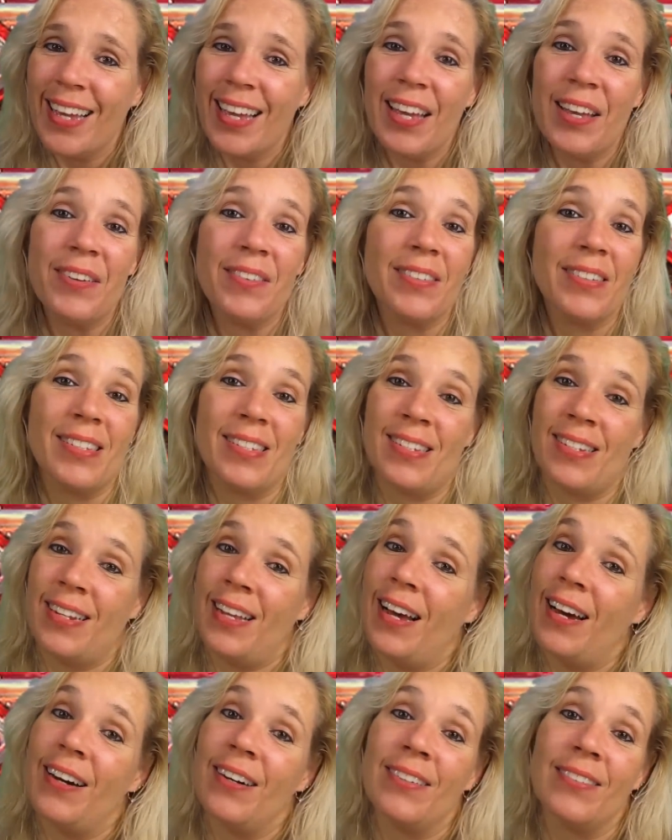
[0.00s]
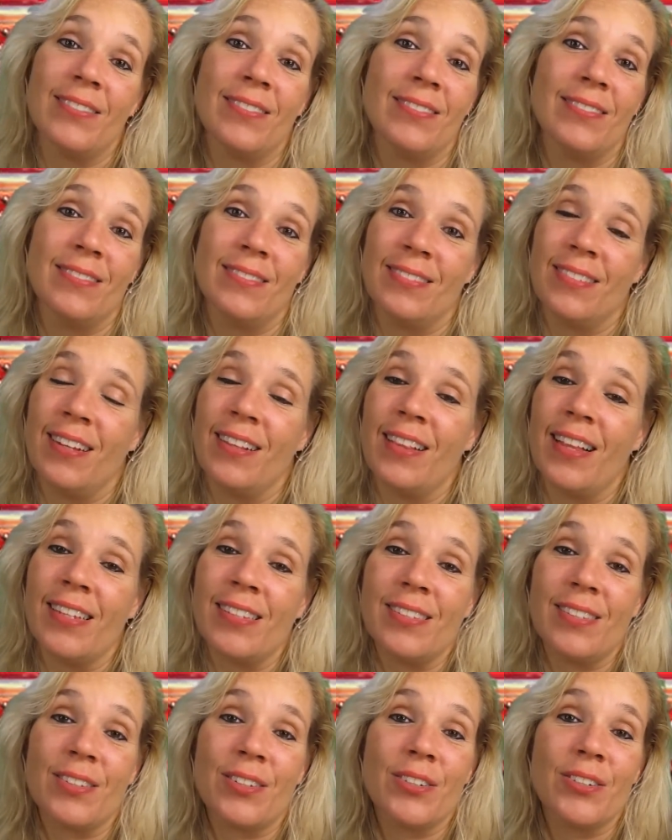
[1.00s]
It was a no.
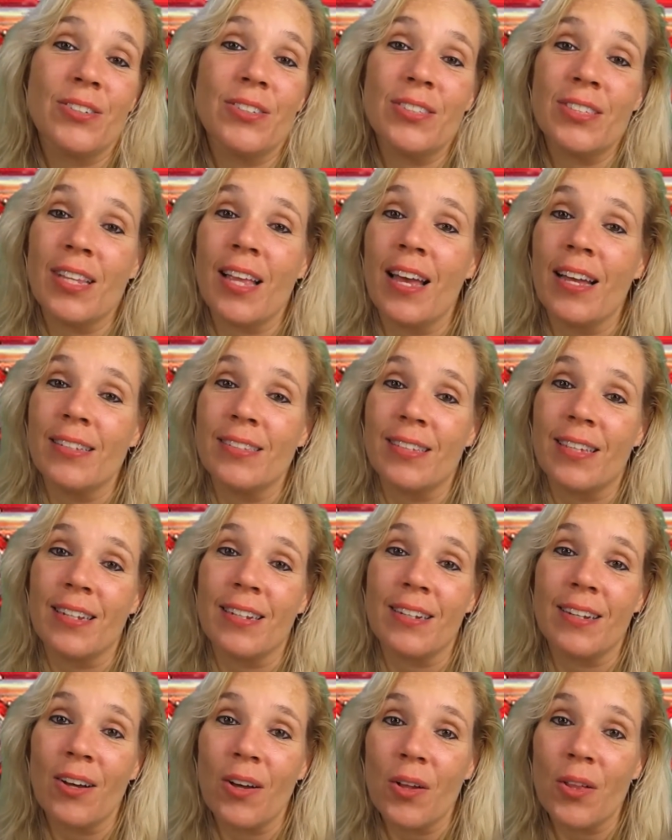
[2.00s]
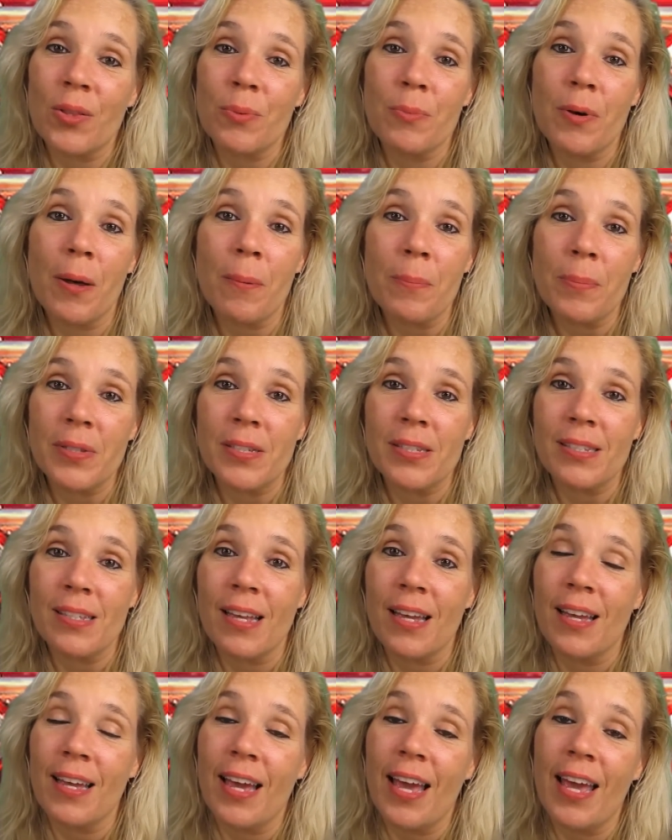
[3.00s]
Unless the cruise line's going to call them up and
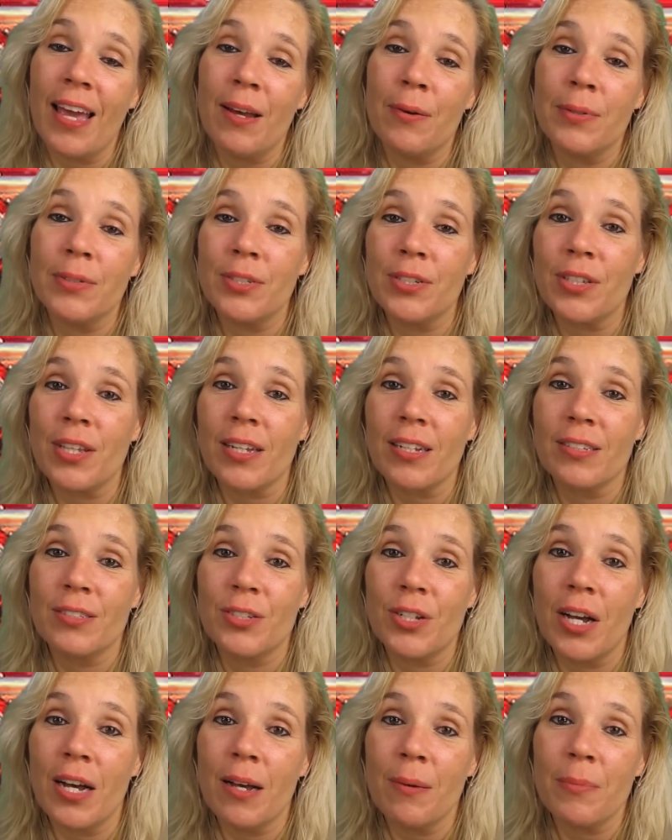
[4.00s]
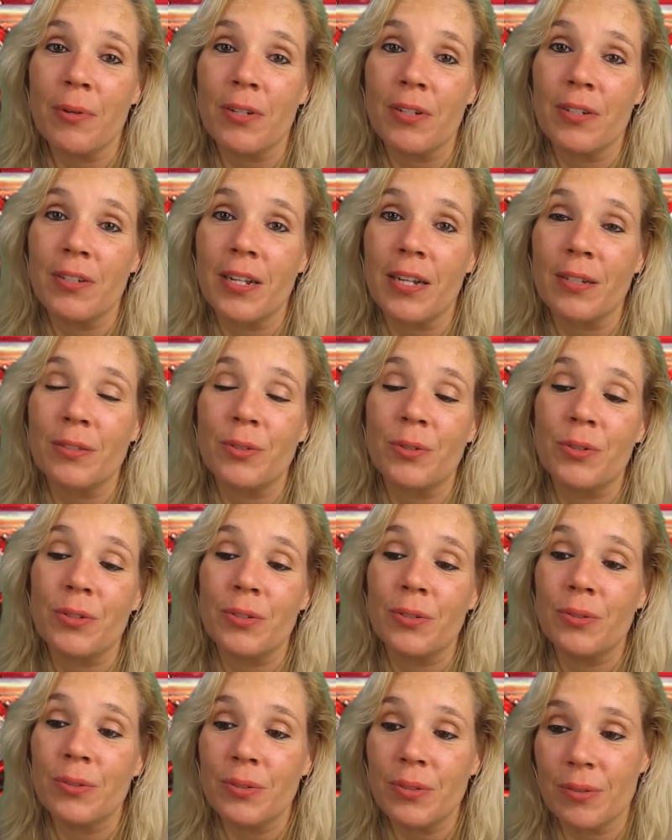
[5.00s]
say, hey, would you like a job on our next
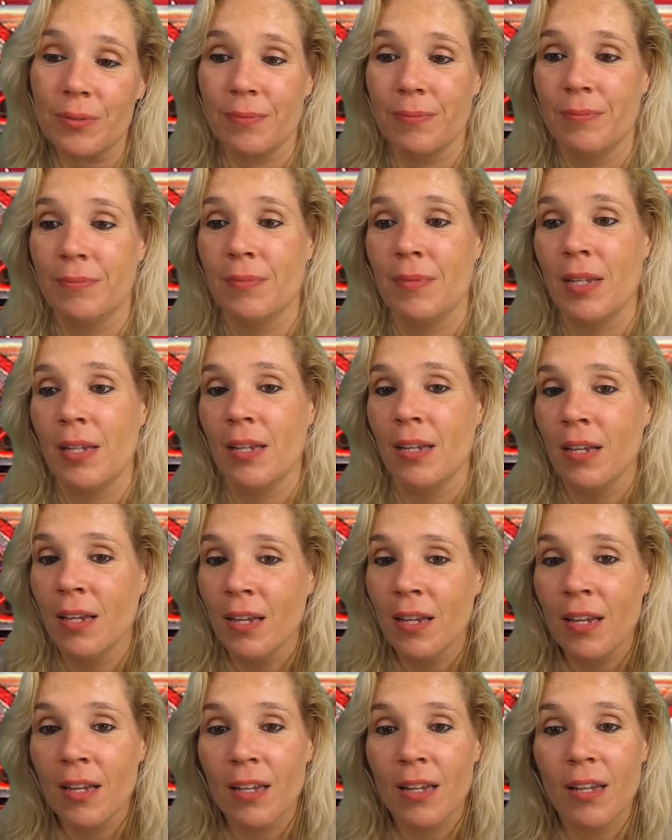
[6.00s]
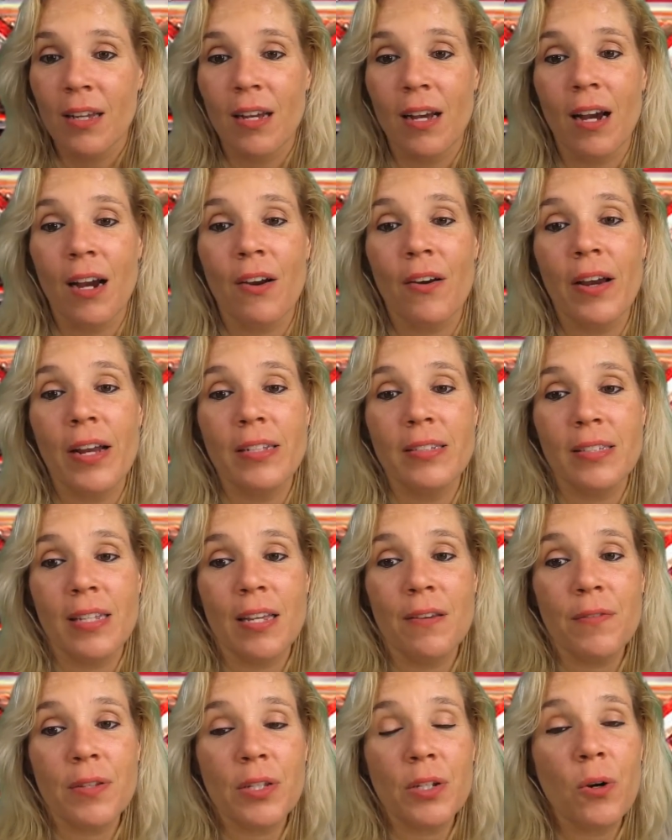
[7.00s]
cruise? Alright,
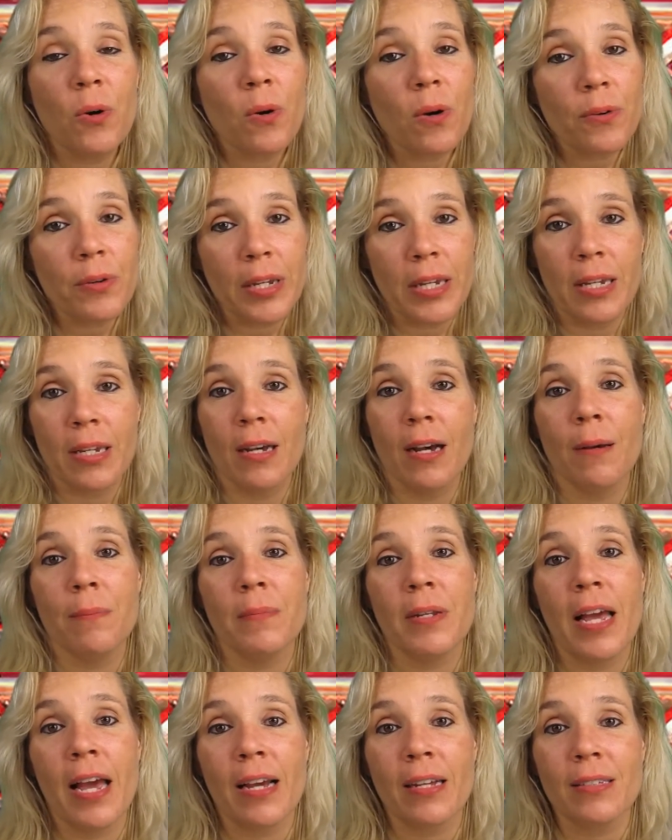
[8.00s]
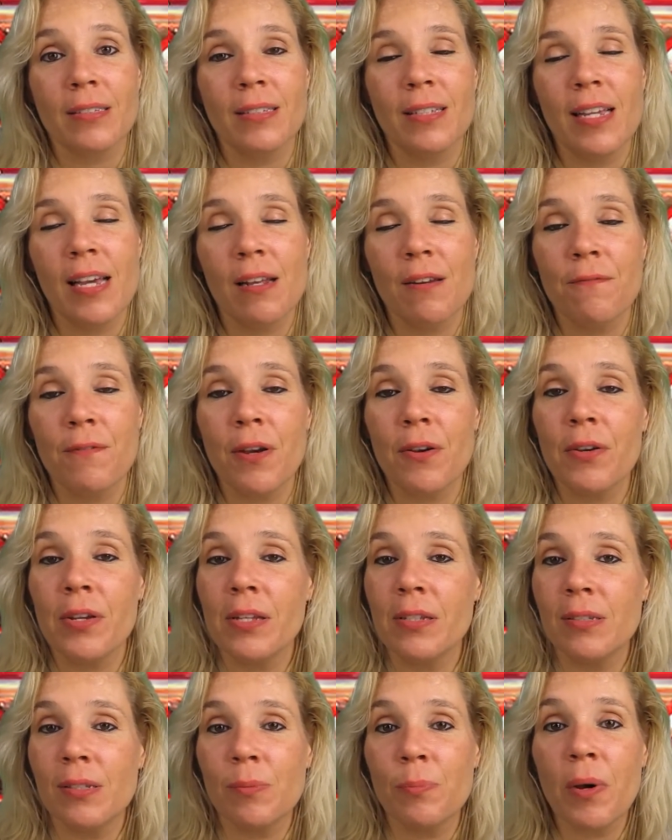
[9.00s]
David Correy up next. He had a very
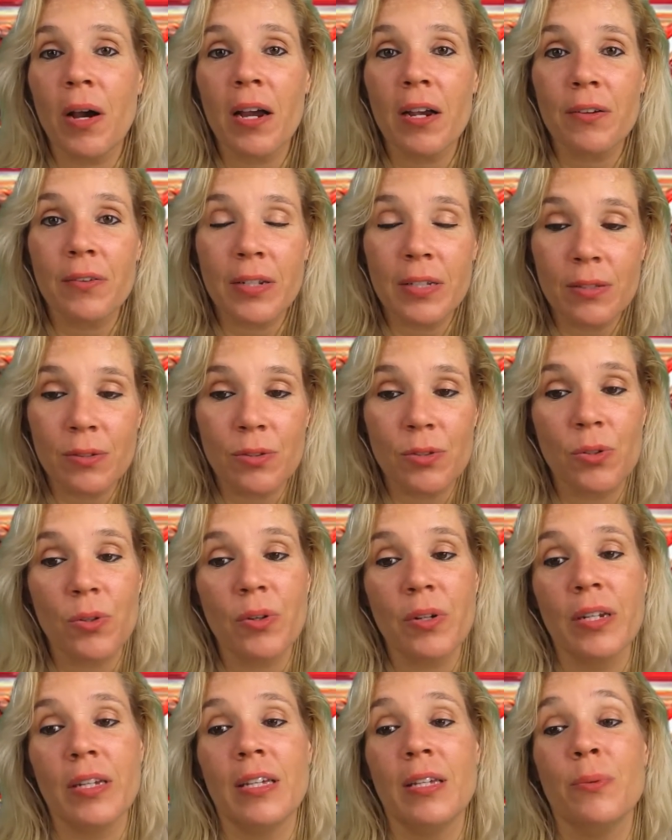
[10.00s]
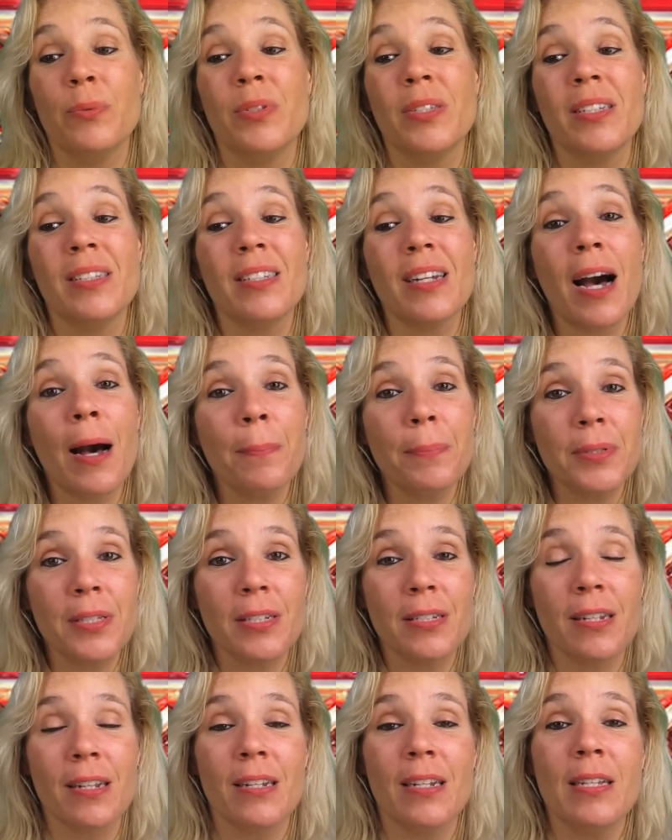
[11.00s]
inspiring story. He was
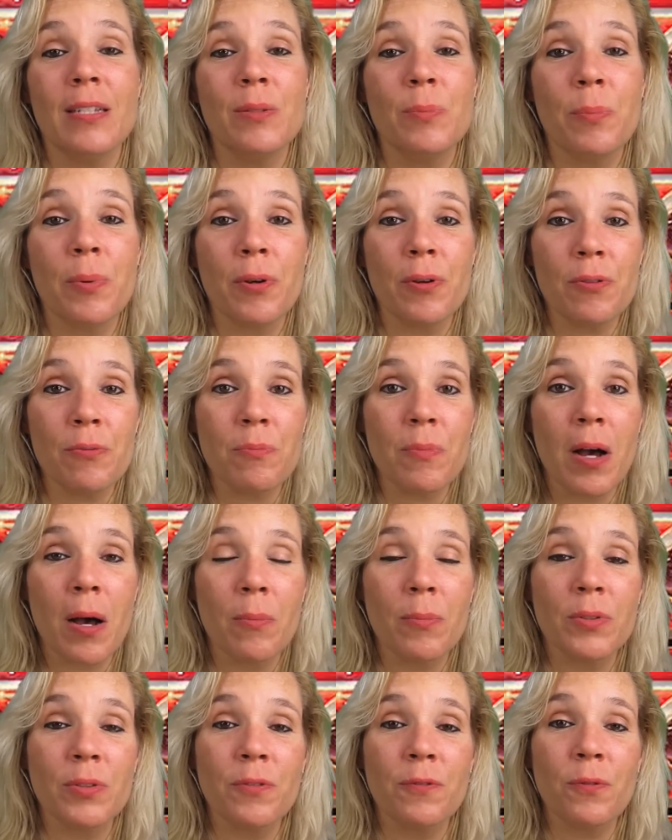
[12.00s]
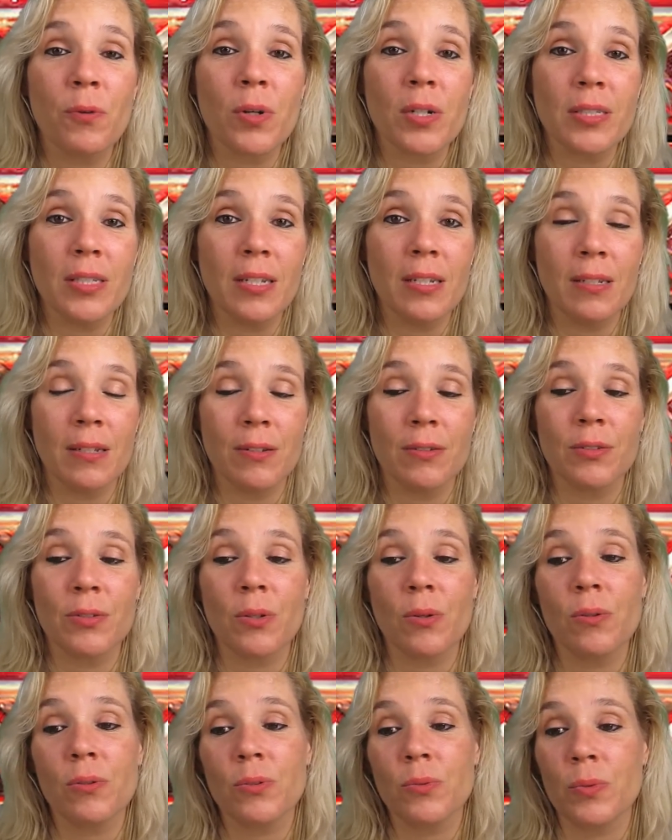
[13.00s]
adopted and his birth mom was 14 years
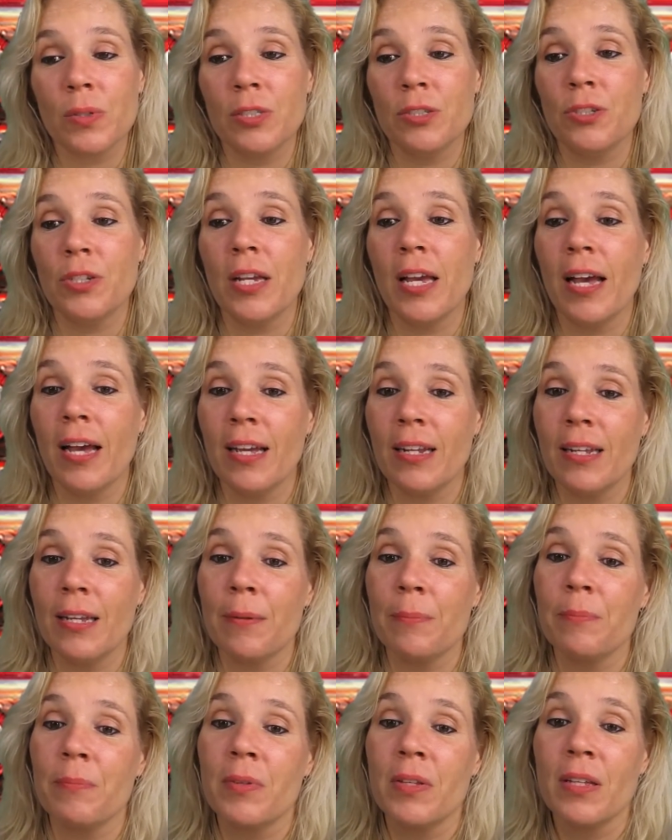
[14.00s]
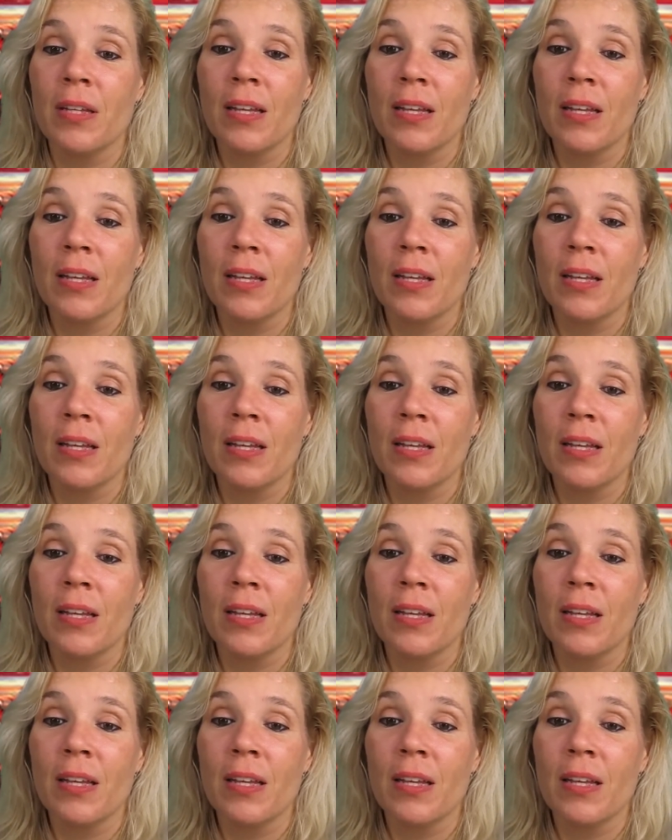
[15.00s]
old when she had him.